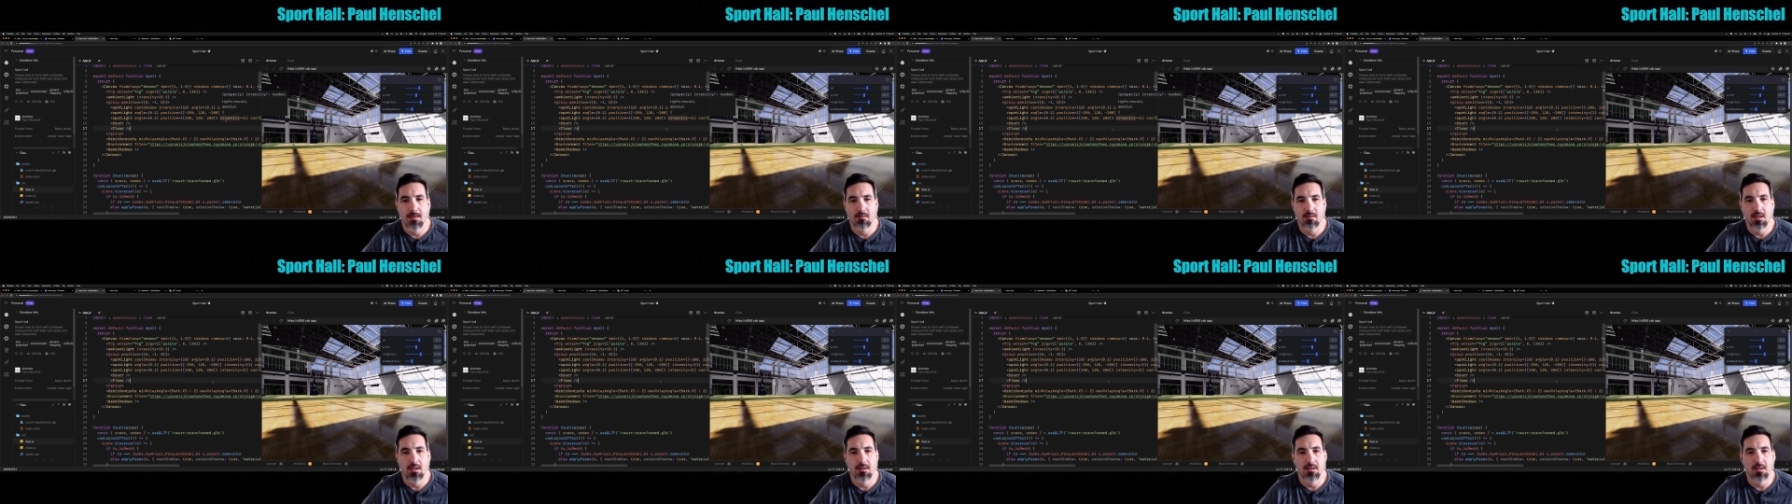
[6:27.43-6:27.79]

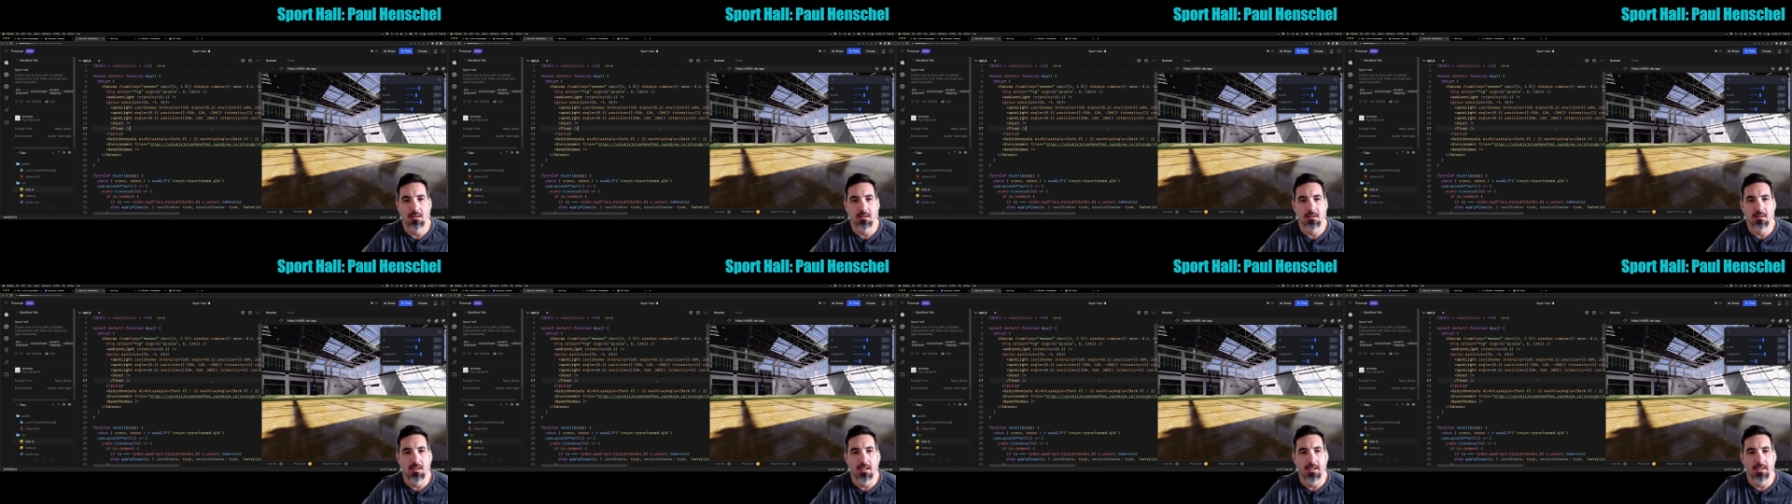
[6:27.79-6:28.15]
Right,
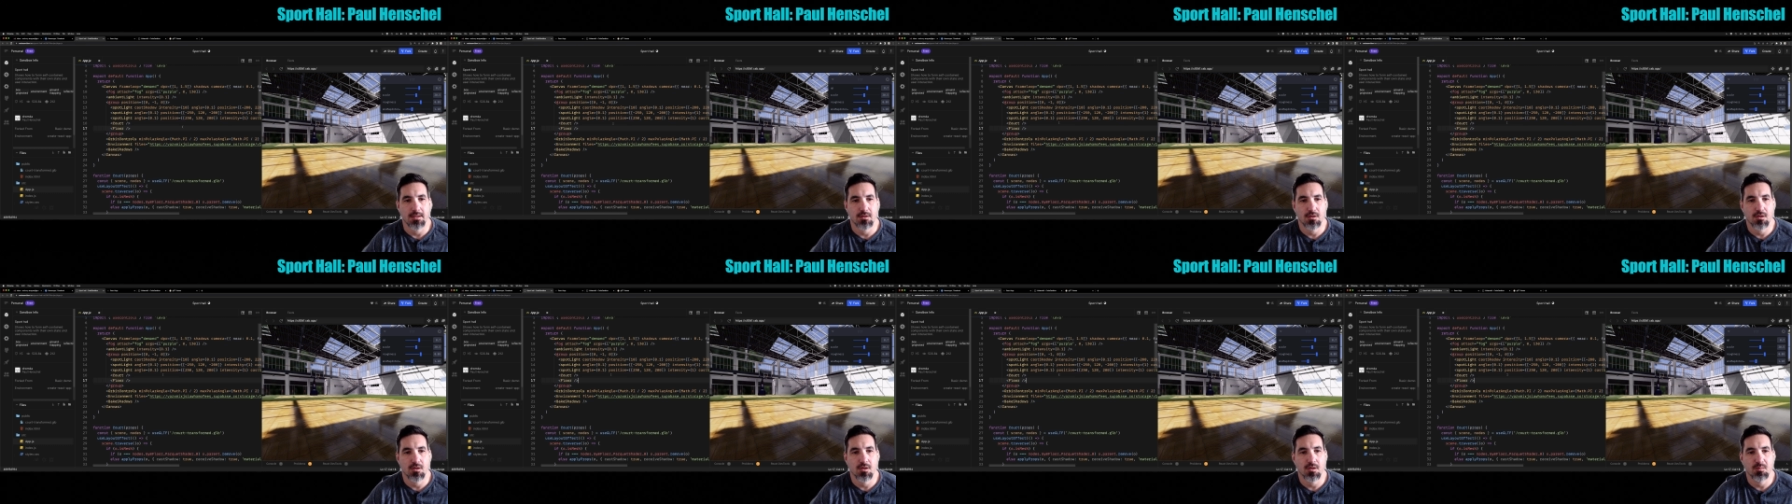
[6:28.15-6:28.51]
these
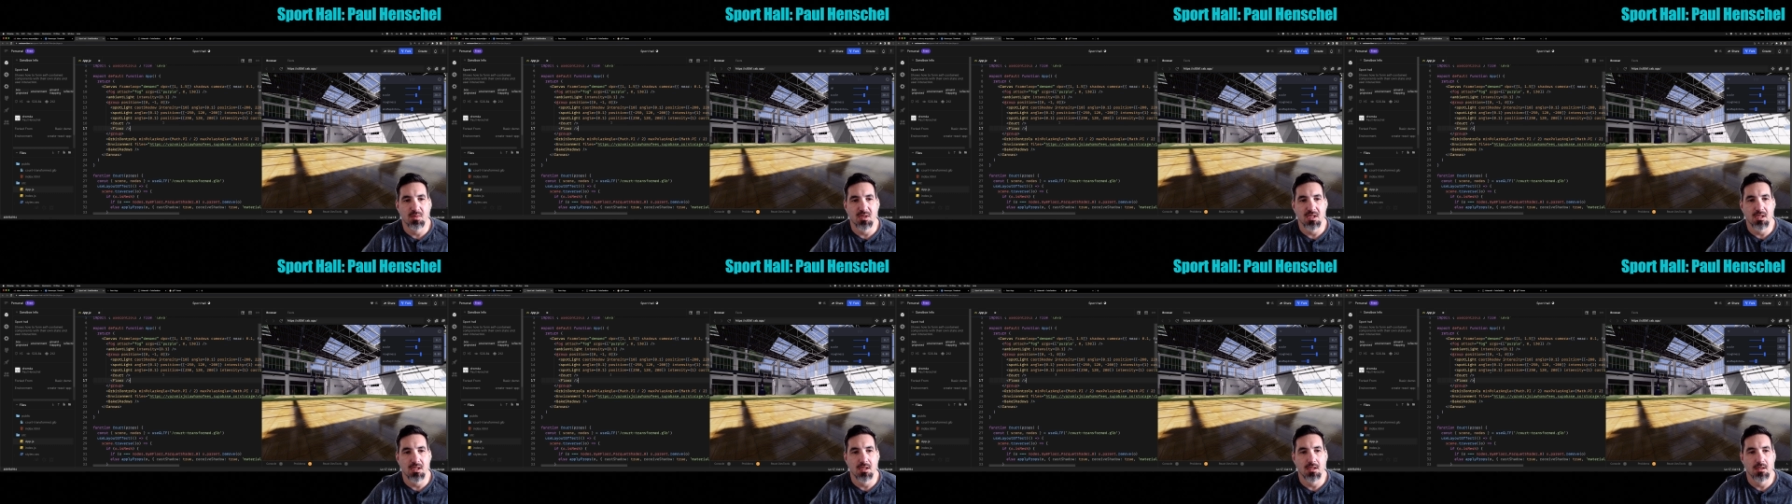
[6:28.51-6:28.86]
lights could
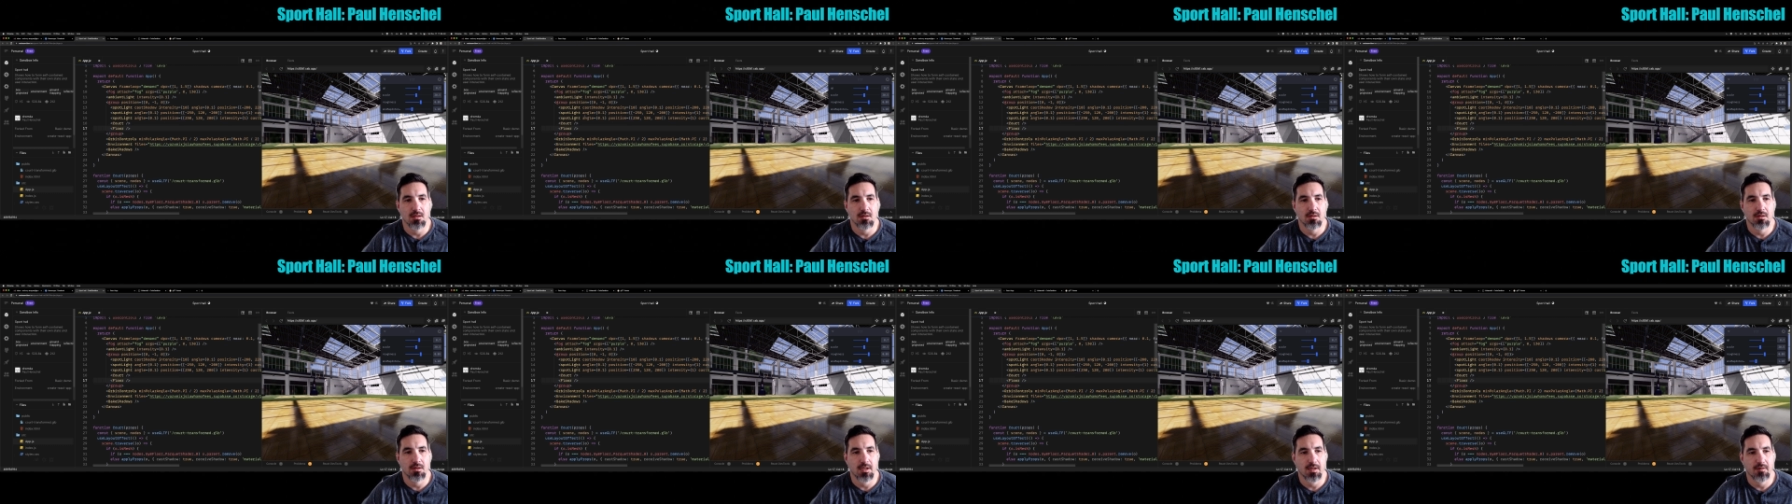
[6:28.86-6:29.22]
be
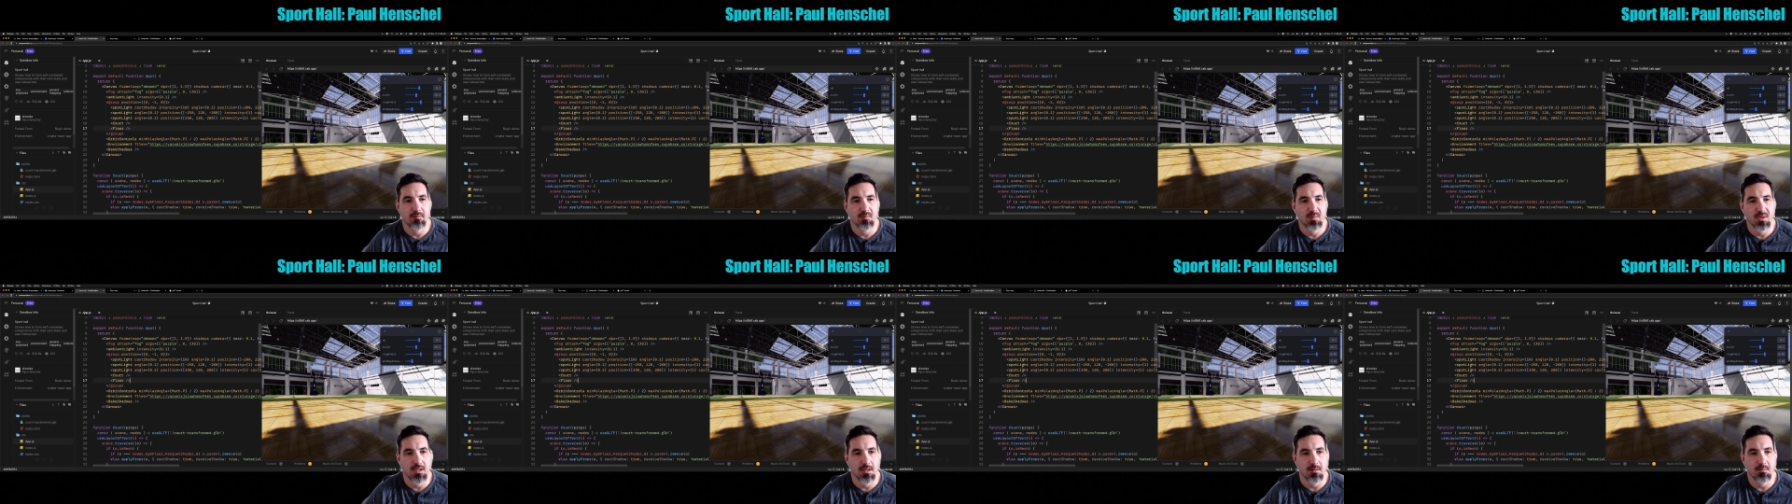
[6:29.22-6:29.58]
could have
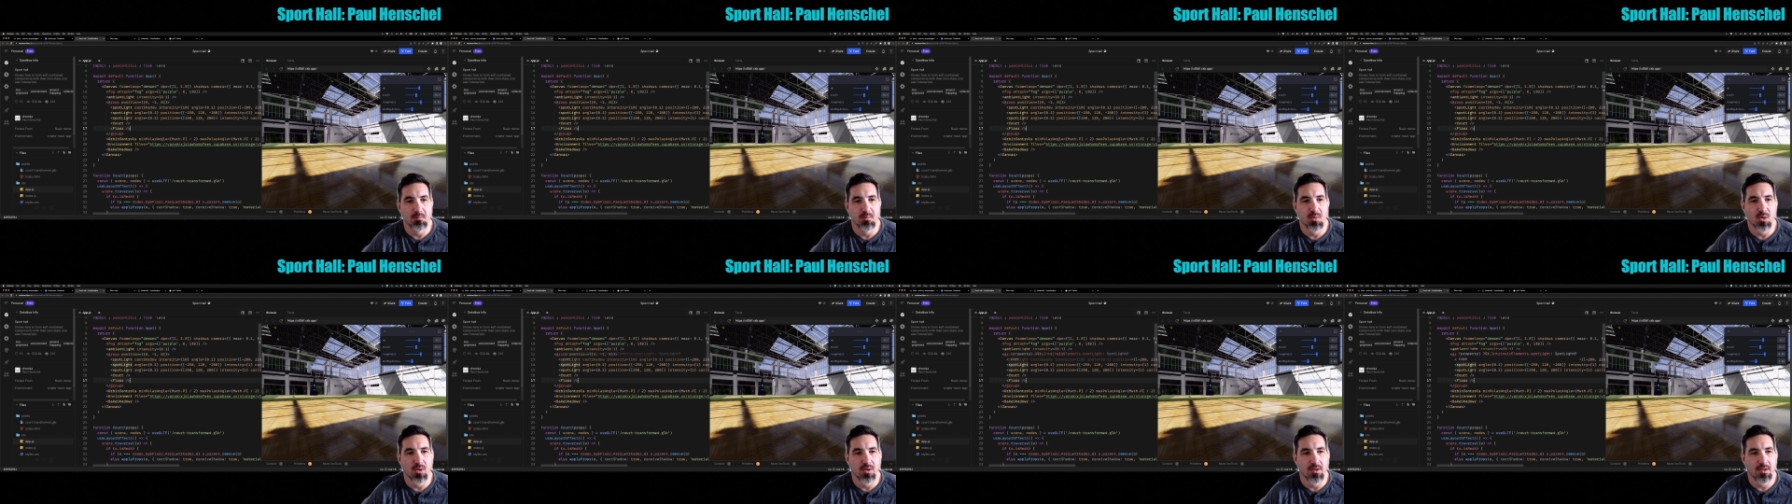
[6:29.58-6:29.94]
been
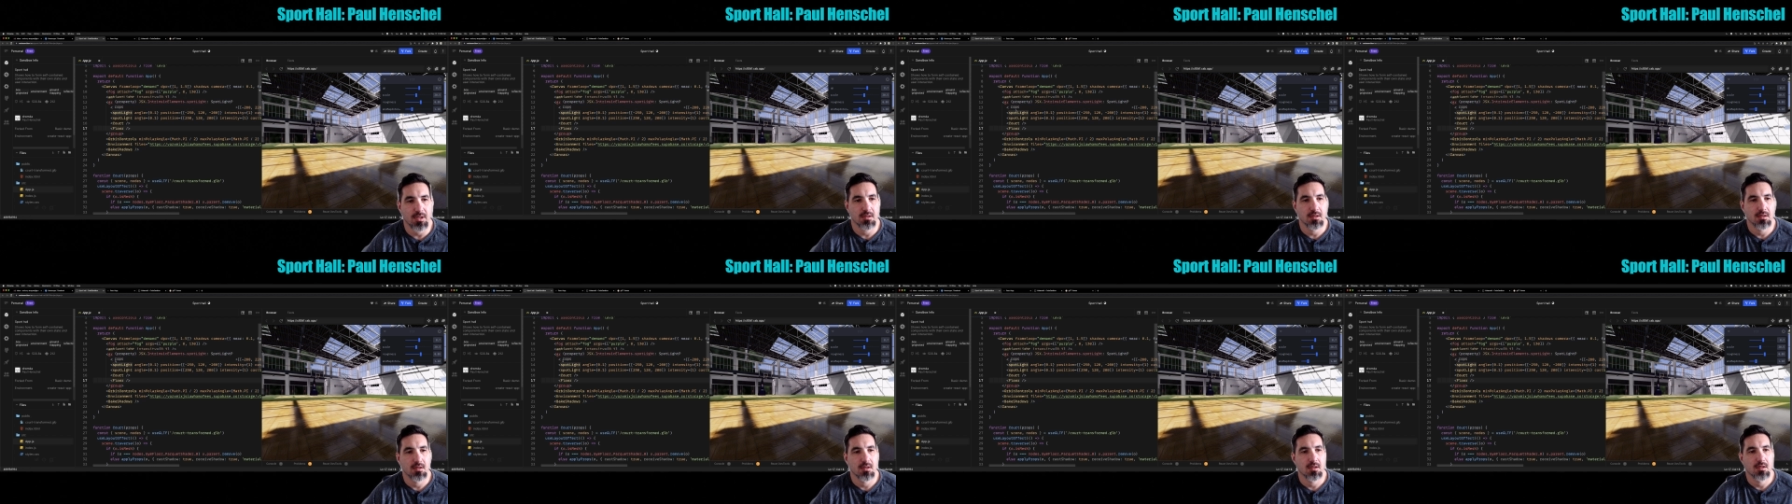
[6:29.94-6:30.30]
imported
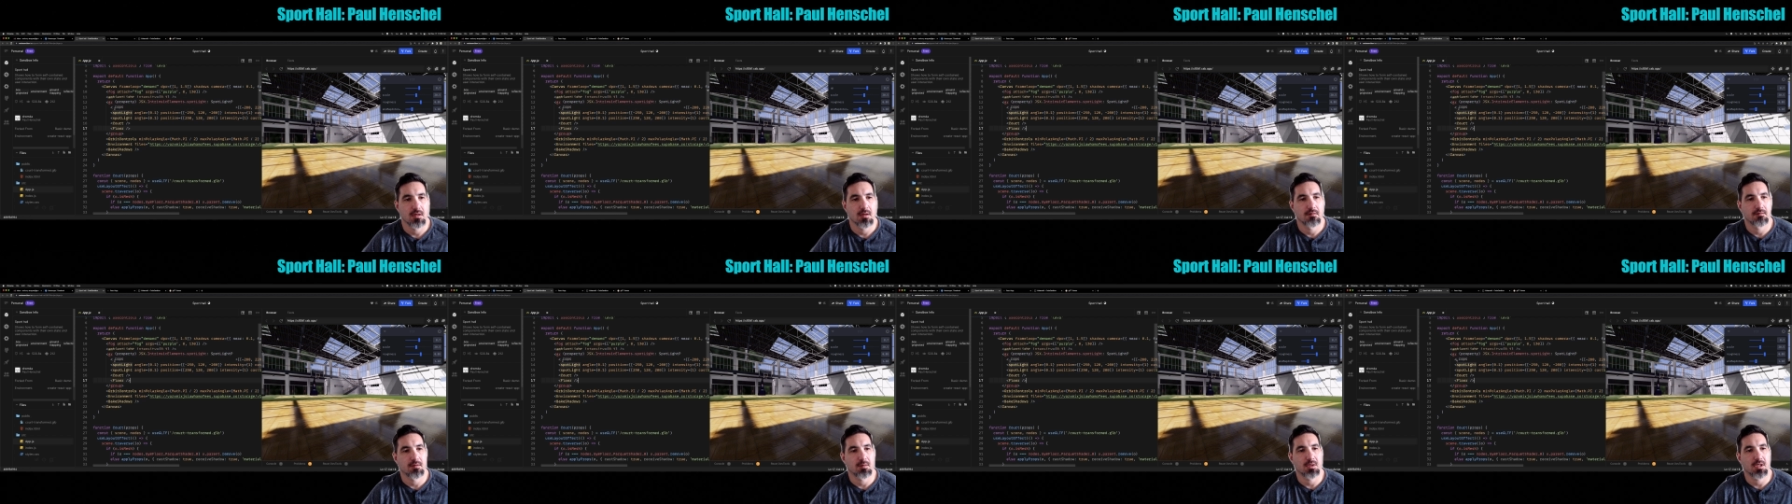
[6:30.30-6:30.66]

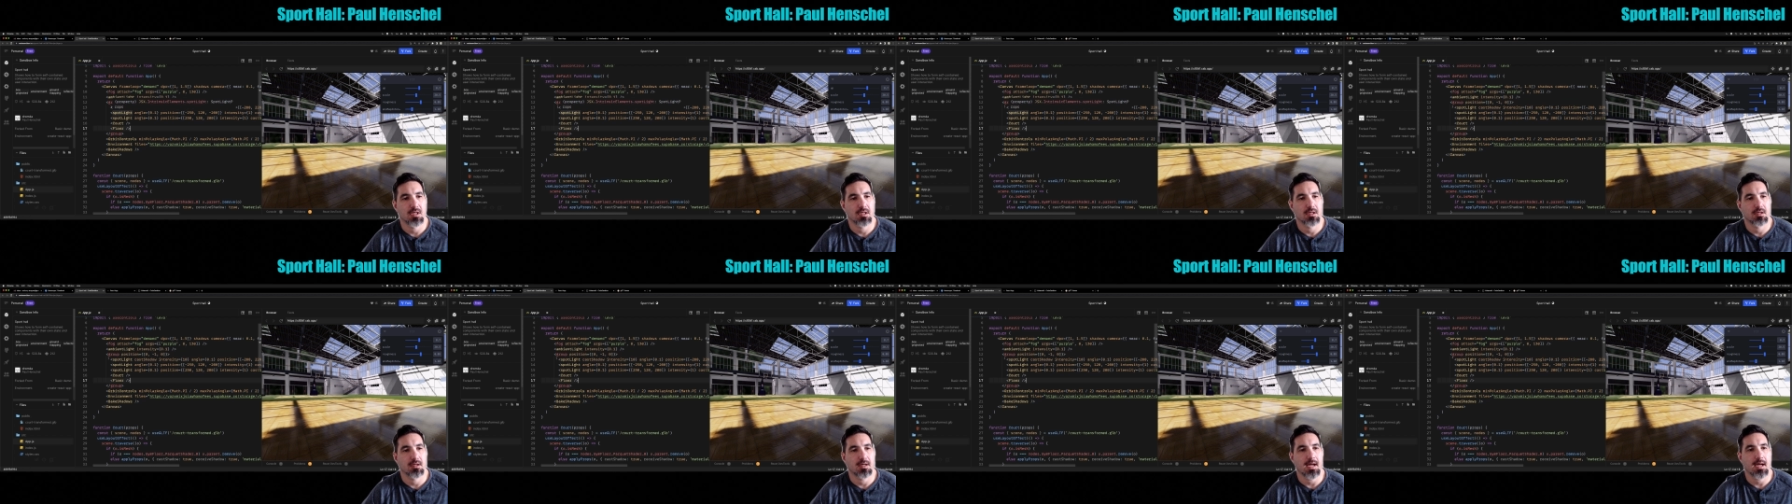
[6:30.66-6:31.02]
from
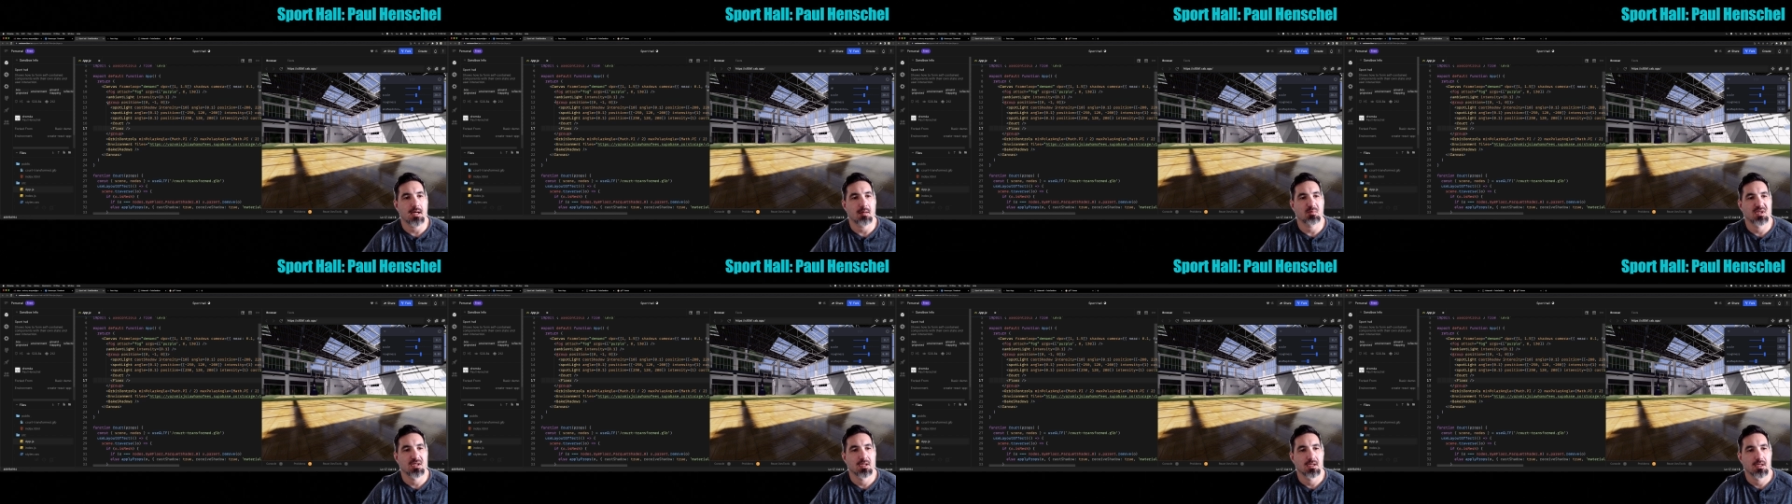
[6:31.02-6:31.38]
another
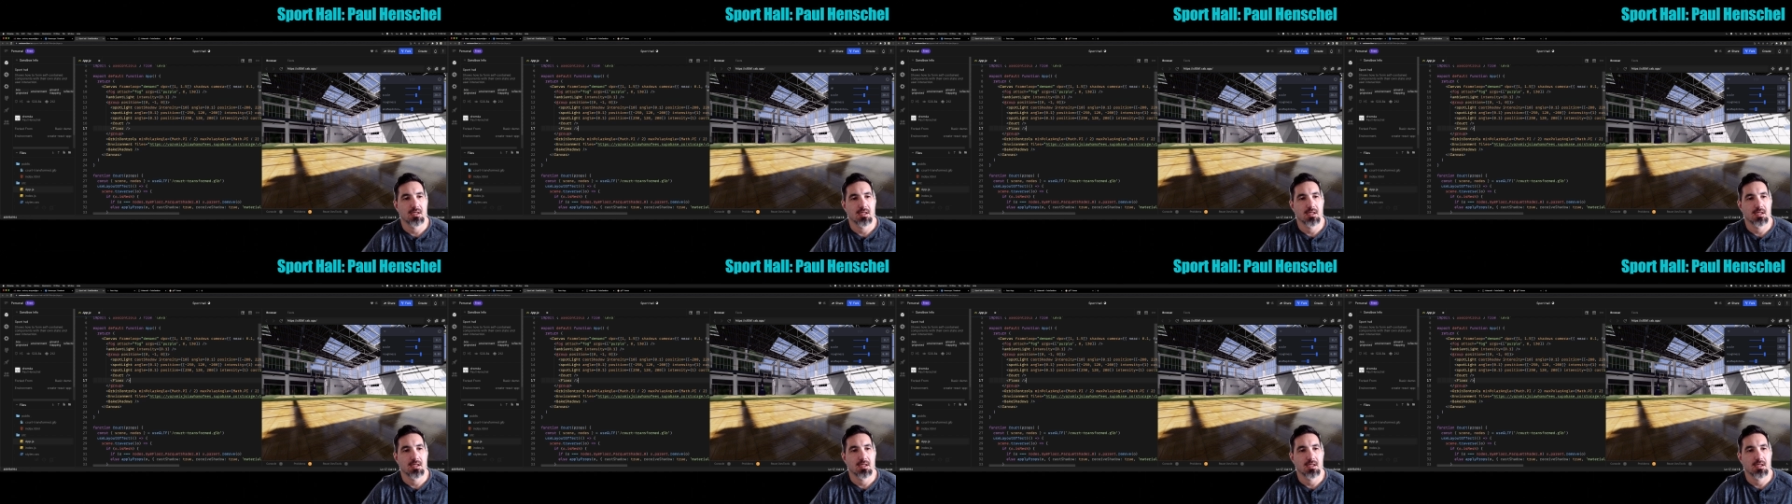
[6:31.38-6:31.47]
app.